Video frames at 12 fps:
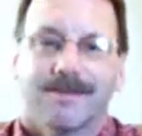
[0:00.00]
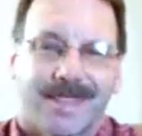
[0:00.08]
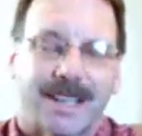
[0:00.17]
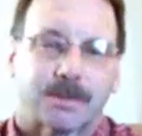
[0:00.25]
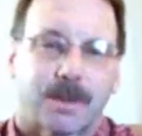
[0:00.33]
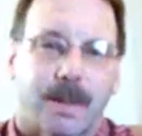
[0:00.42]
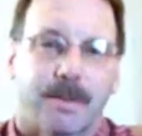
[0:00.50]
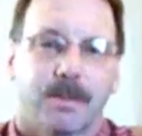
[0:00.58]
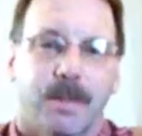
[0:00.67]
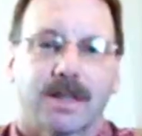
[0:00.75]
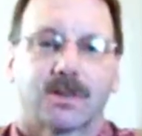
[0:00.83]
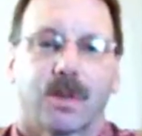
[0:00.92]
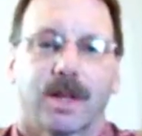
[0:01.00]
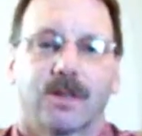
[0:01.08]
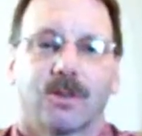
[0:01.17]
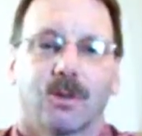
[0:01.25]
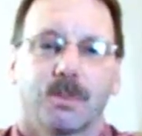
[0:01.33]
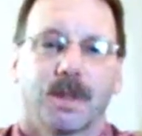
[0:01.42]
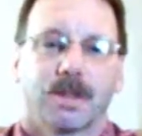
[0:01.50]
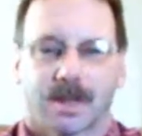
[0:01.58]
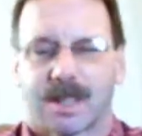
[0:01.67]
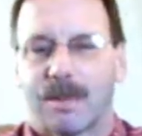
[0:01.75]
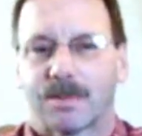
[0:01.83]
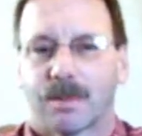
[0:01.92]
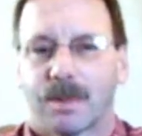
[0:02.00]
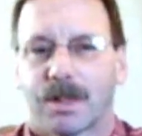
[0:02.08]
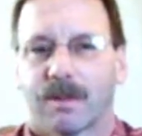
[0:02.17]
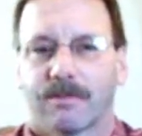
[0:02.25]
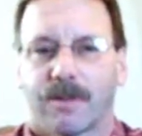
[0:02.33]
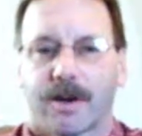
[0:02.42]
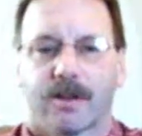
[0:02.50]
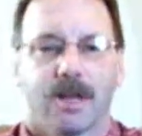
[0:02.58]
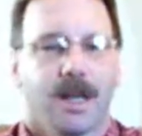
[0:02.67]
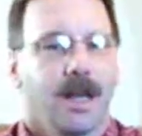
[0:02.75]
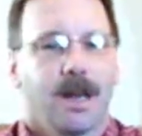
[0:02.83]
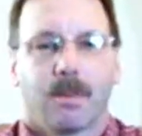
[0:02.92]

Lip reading: that's probably the best way to do it because it keeps them in your funnel.